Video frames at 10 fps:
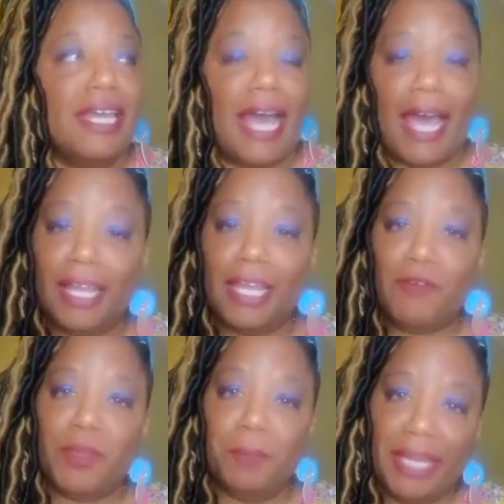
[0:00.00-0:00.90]
kind of
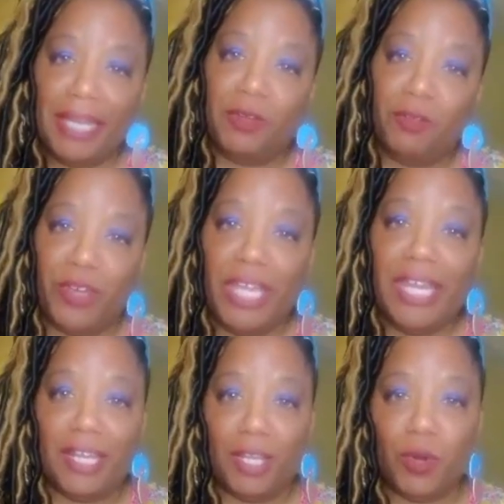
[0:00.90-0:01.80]
left the meeting
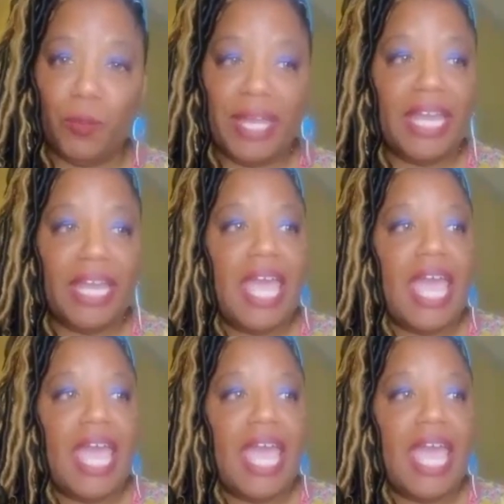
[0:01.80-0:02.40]
defeated a little bit.